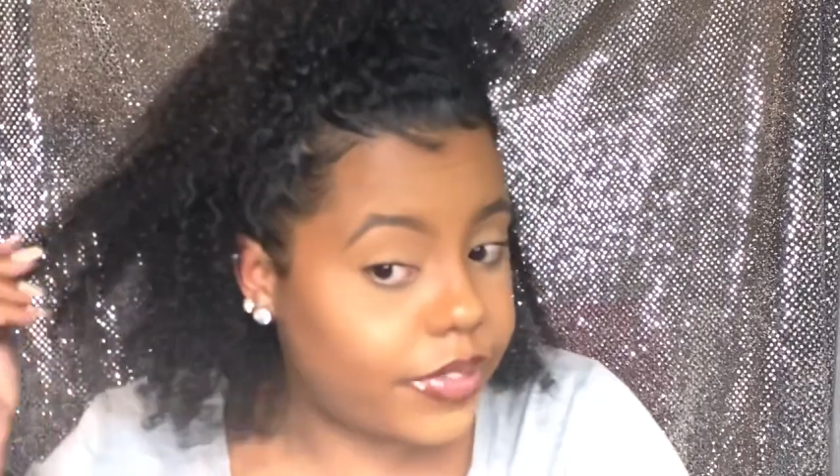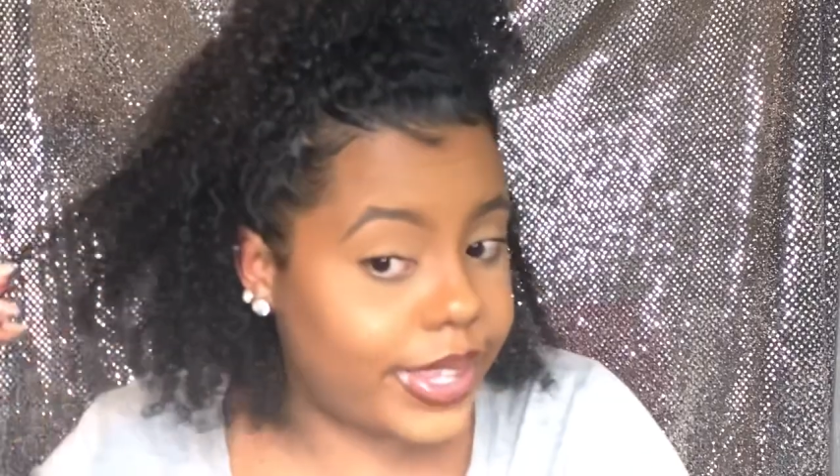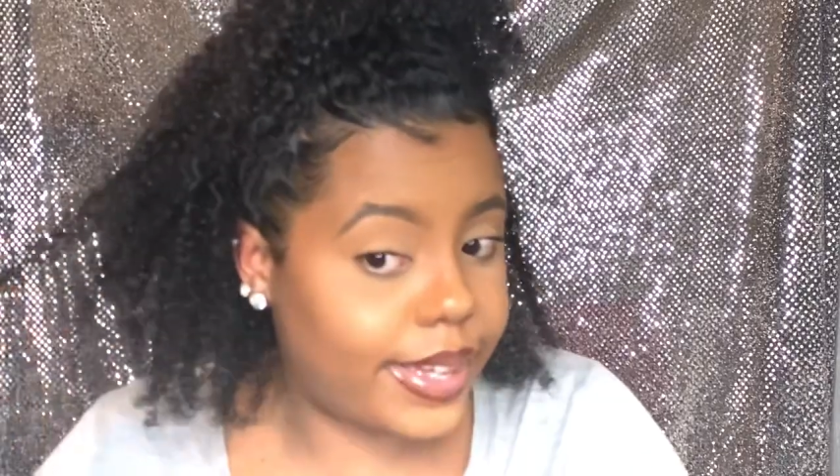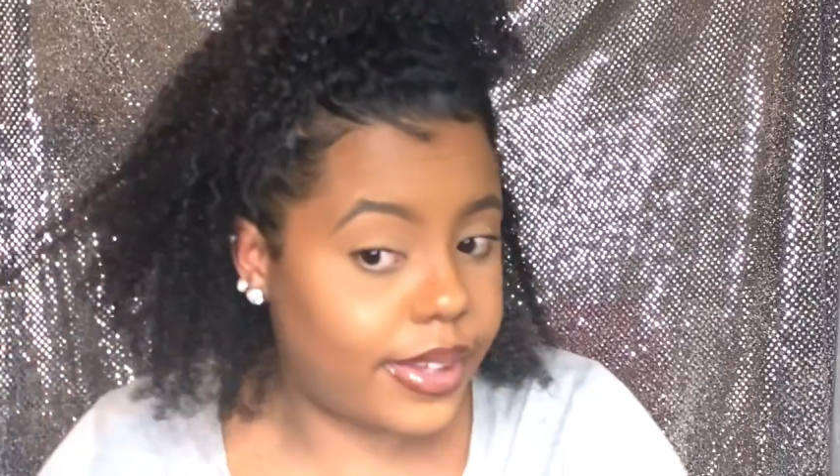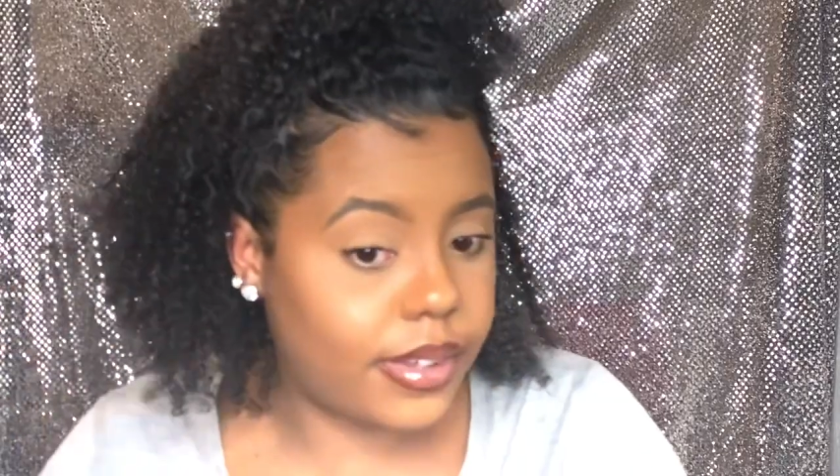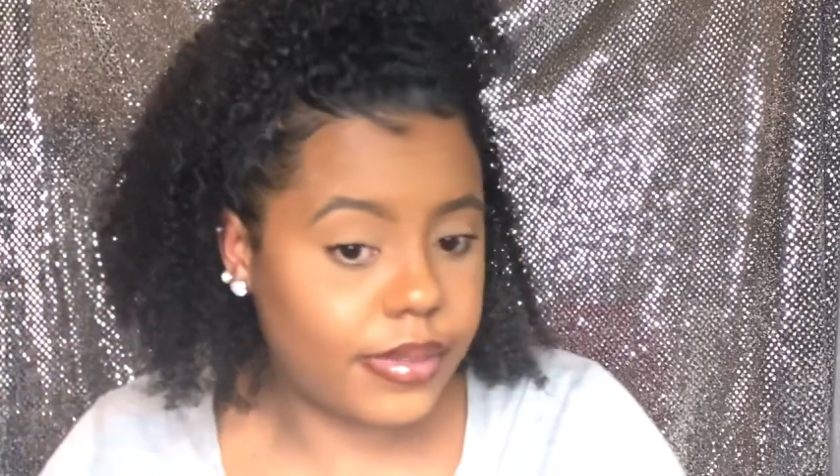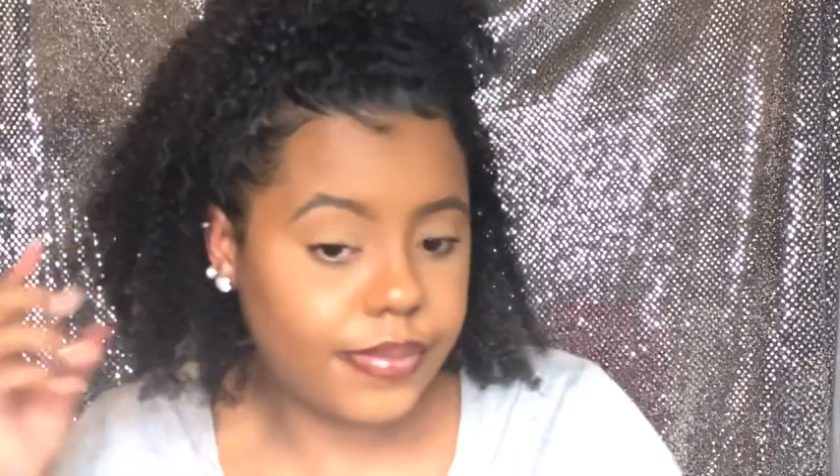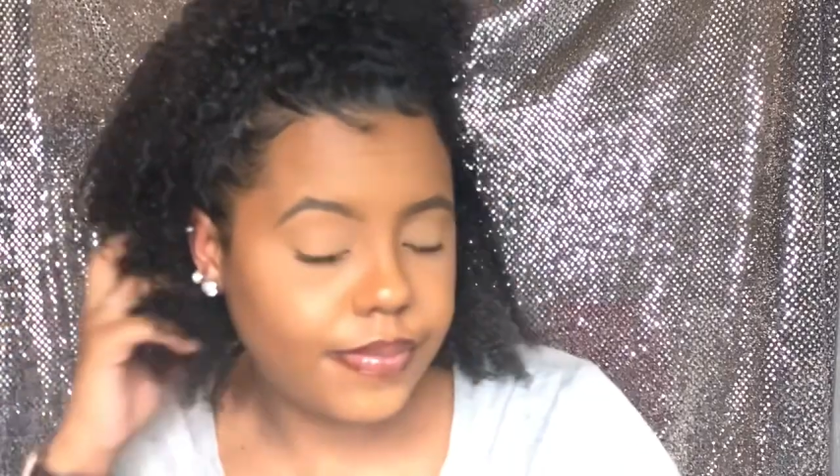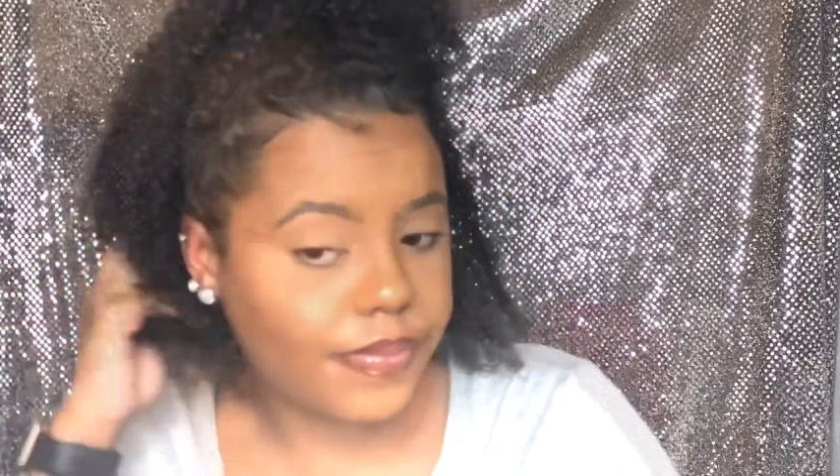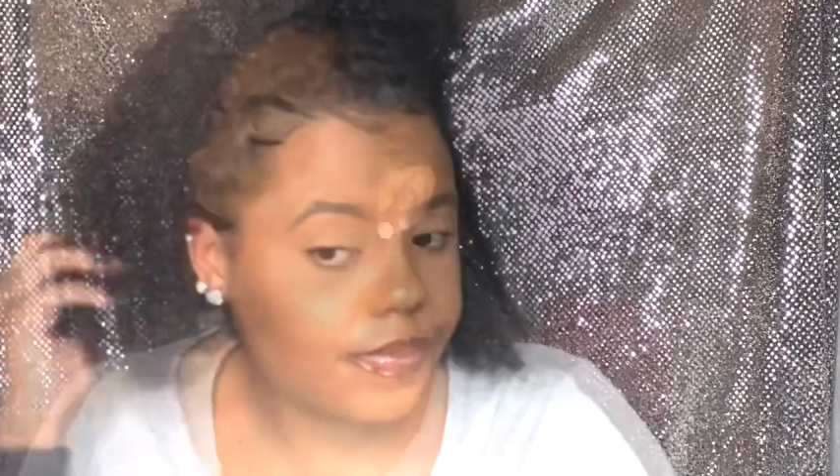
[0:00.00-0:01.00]
that.
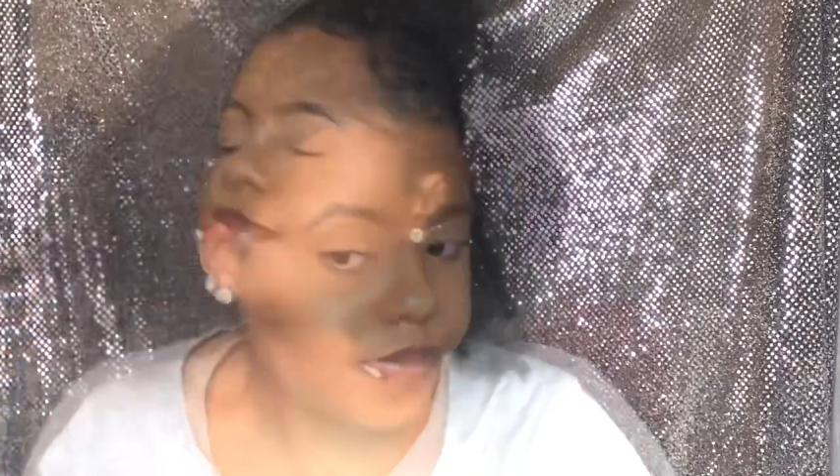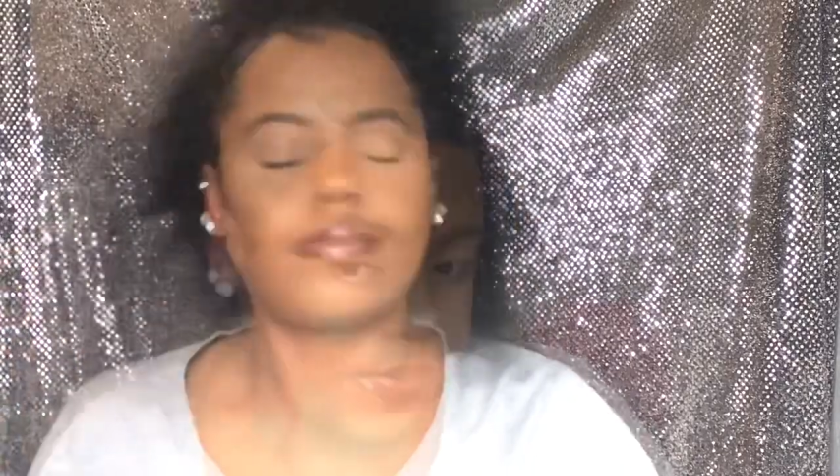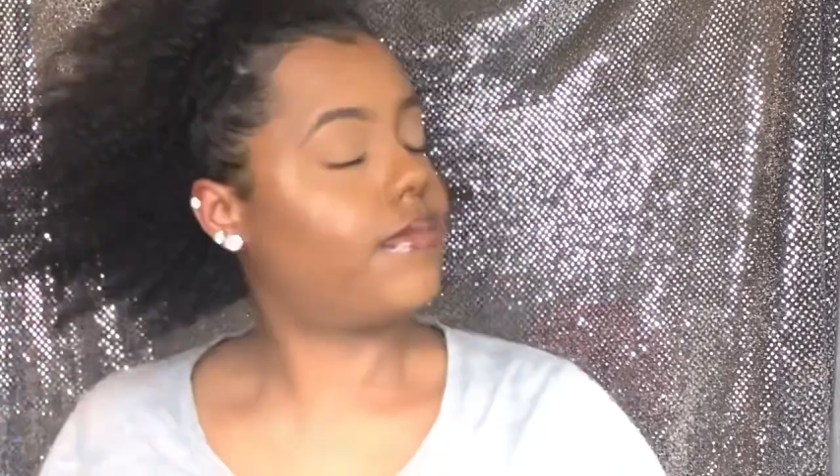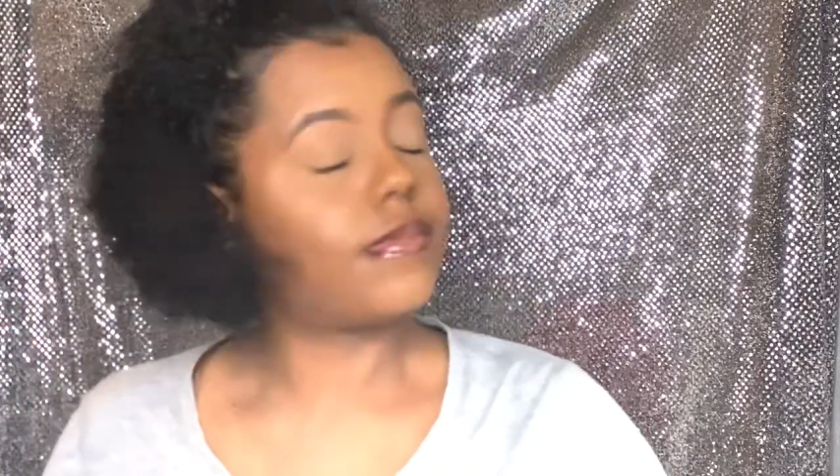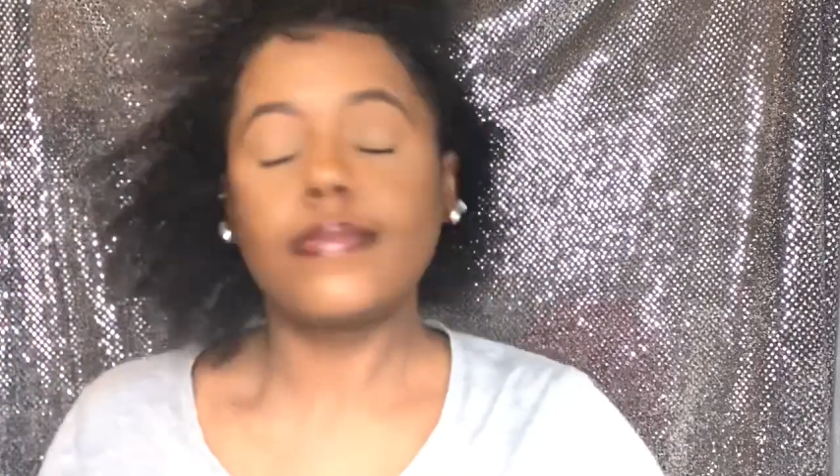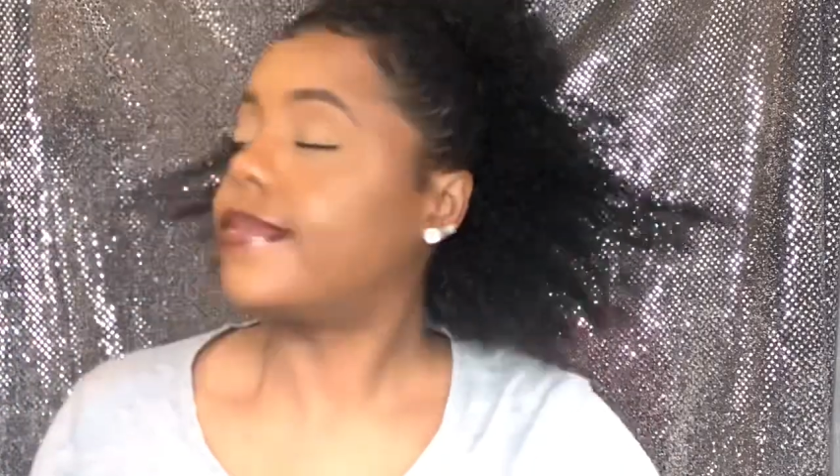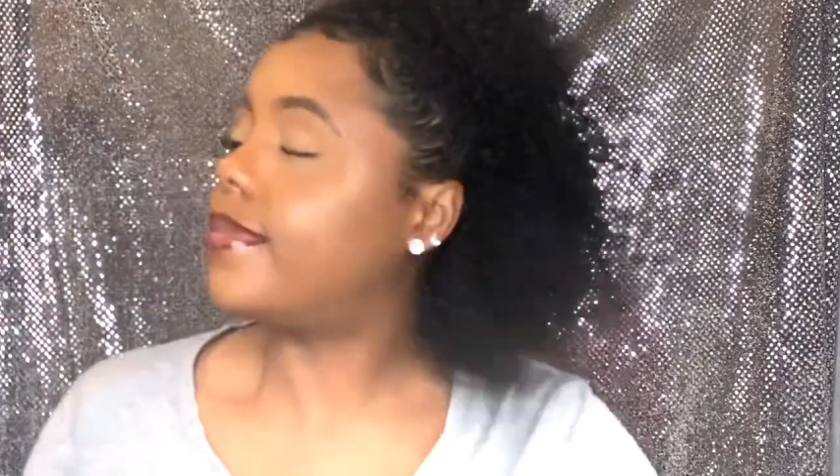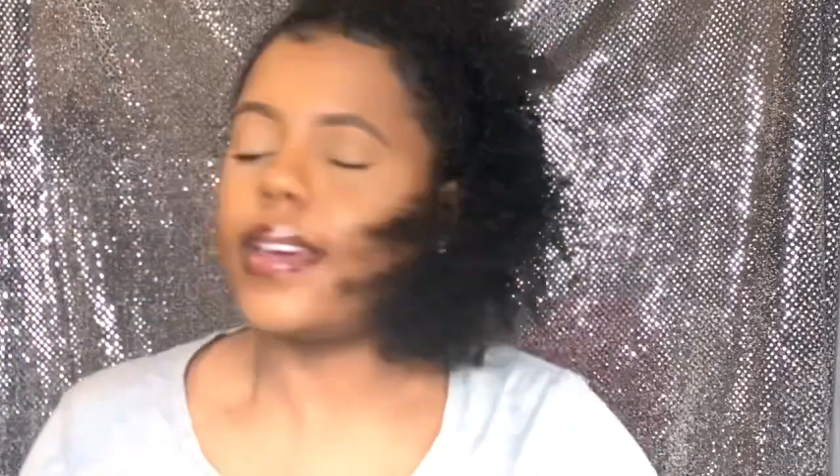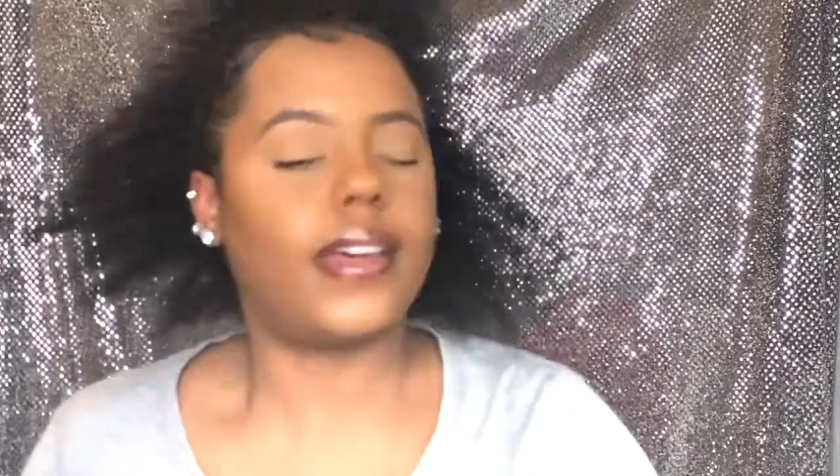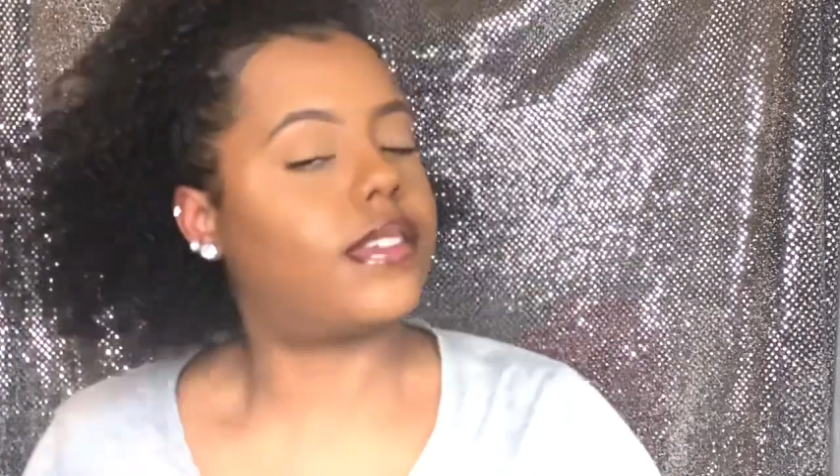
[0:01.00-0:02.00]

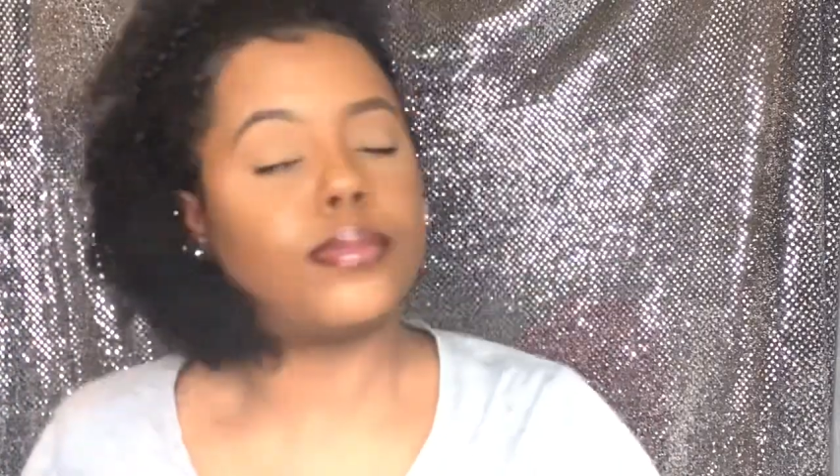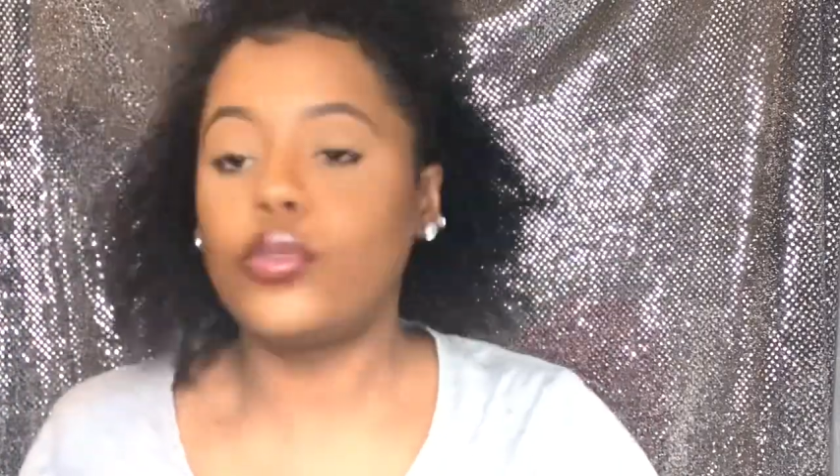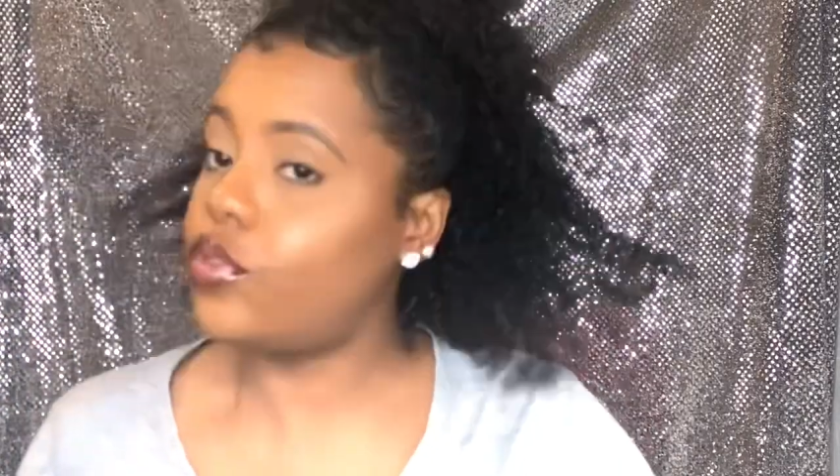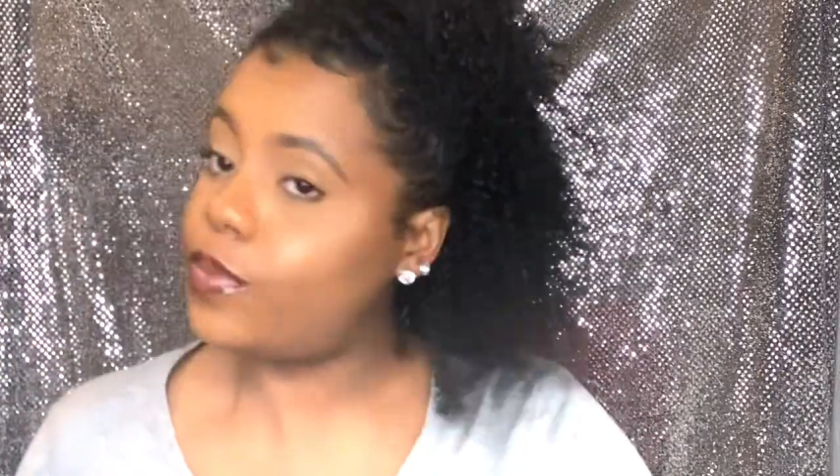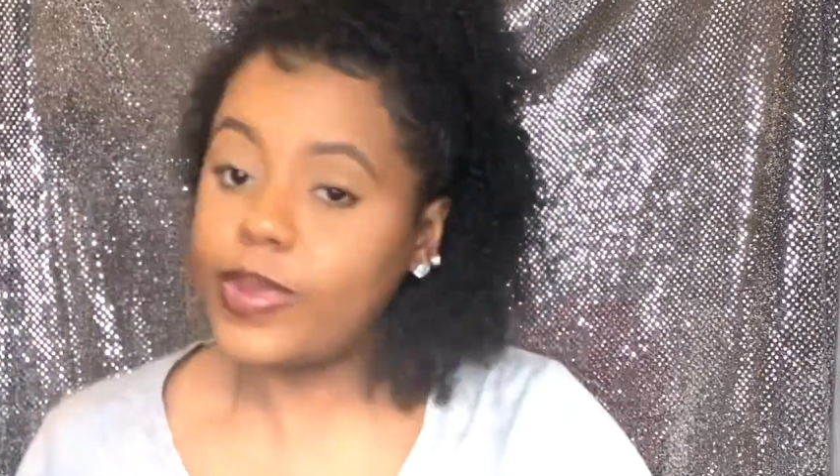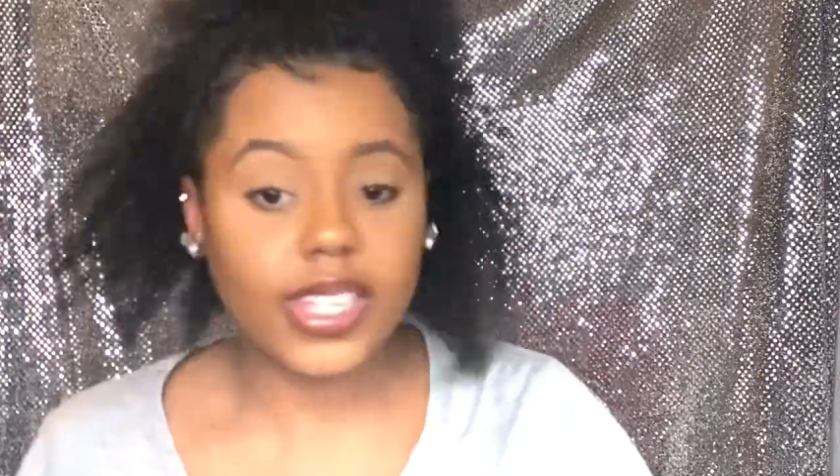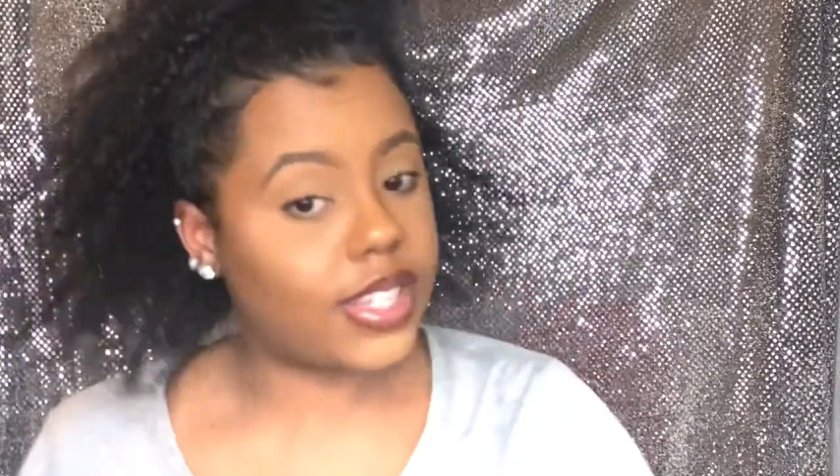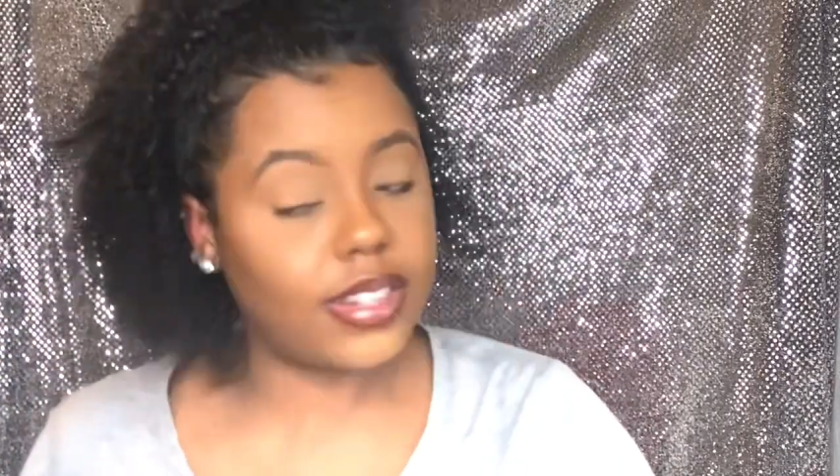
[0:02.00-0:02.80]
There's movement.